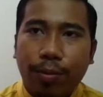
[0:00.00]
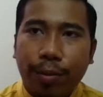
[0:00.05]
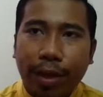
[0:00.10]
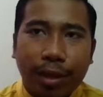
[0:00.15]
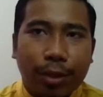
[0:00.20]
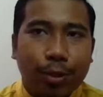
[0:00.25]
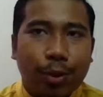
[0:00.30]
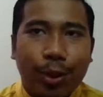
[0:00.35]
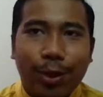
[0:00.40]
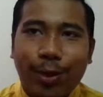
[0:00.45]

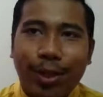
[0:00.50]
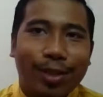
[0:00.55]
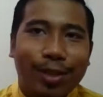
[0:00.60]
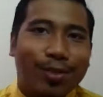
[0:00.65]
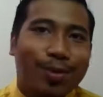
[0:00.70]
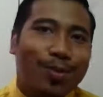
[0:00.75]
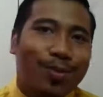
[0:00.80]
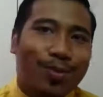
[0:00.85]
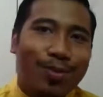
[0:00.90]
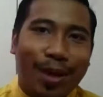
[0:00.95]
Might as well you
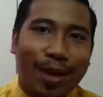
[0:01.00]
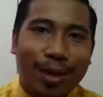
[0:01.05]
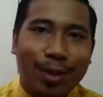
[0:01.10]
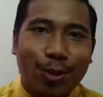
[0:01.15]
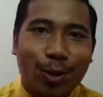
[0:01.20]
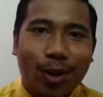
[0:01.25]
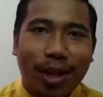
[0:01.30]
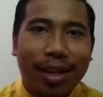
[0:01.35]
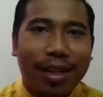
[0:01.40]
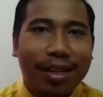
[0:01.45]
just buy
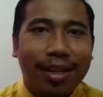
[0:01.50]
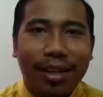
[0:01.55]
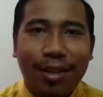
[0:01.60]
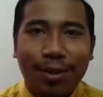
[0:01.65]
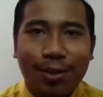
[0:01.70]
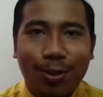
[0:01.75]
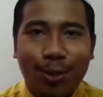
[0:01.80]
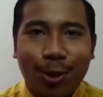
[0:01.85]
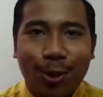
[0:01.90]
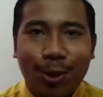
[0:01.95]
solar and
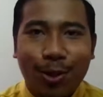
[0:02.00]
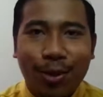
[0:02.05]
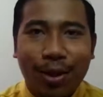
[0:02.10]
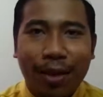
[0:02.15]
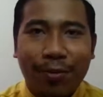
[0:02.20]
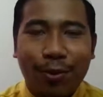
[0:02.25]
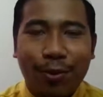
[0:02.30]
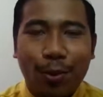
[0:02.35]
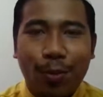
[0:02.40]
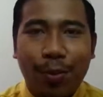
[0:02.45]
then you don't
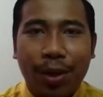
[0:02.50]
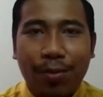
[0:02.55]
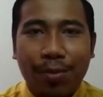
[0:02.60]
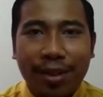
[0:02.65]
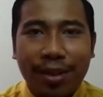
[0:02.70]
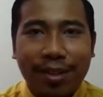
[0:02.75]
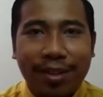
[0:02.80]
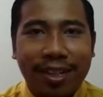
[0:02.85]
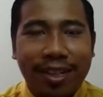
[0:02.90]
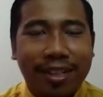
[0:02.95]
have to pay
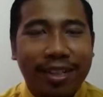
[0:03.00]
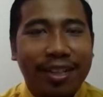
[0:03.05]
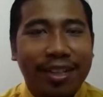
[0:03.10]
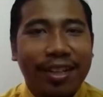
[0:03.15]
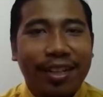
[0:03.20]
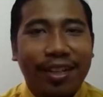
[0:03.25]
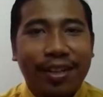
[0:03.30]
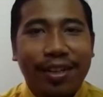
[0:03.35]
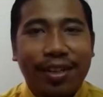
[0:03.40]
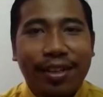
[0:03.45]
bill, right?
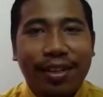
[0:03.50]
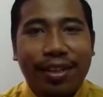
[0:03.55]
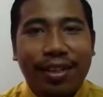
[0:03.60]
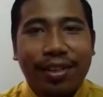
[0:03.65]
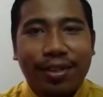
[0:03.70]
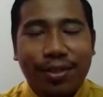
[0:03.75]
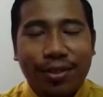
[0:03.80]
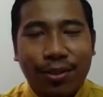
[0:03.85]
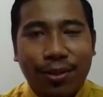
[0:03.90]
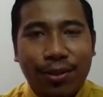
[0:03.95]

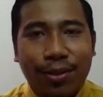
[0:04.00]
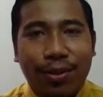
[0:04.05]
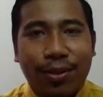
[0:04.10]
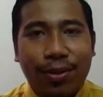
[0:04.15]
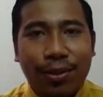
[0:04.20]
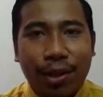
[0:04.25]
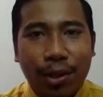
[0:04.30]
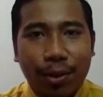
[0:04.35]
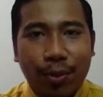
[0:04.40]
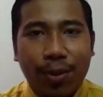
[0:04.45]
So
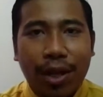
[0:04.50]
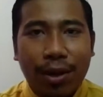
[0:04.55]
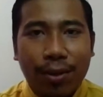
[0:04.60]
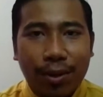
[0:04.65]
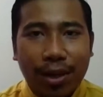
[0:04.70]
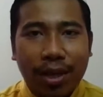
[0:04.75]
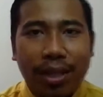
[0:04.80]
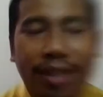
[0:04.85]
that will be our